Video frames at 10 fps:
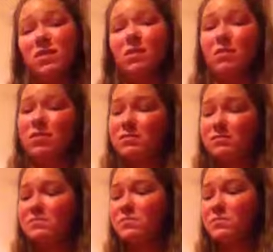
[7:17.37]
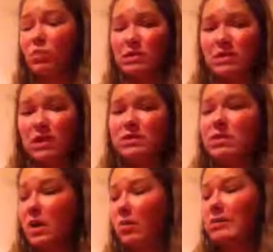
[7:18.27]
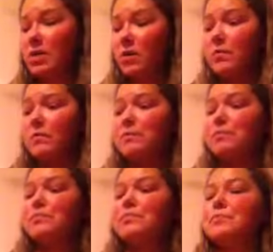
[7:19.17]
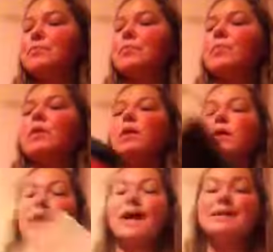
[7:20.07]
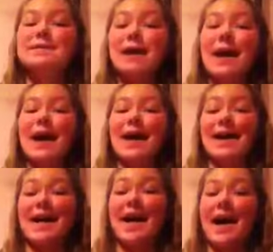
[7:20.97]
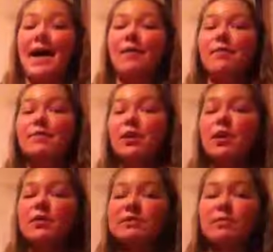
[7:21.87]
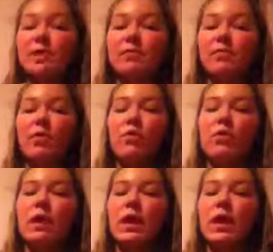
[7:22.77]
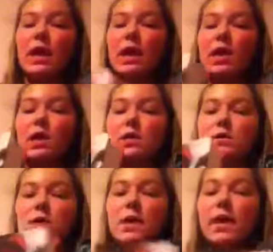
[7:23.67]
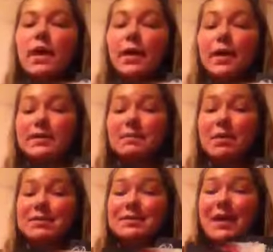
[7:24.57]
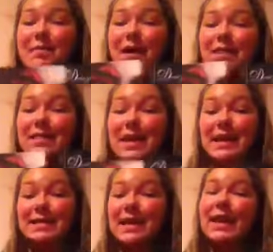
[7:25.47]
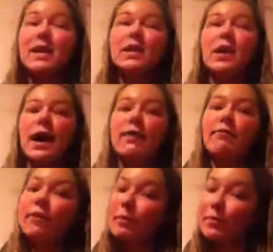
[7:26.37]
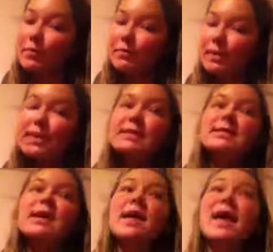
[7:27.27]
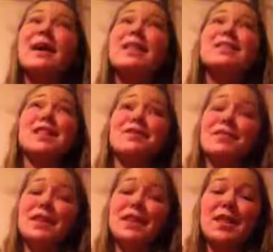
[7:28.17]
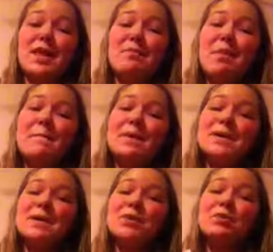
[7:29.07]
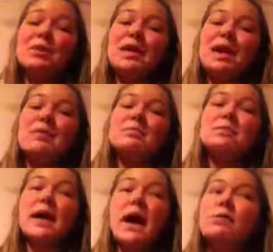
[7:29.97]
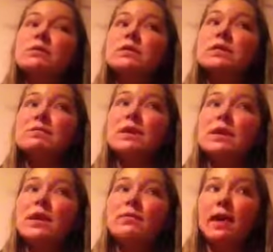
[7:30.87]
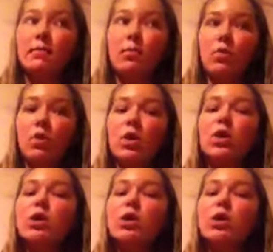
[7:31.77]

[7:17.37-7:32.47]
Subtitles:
Like, come on. Marissa, let's go. Next, I have Daughter of Smoking Bone and Days of Bunset by Lainey Taylor. I've read both of these. I loved them, but the other one comes out in the beginning of April,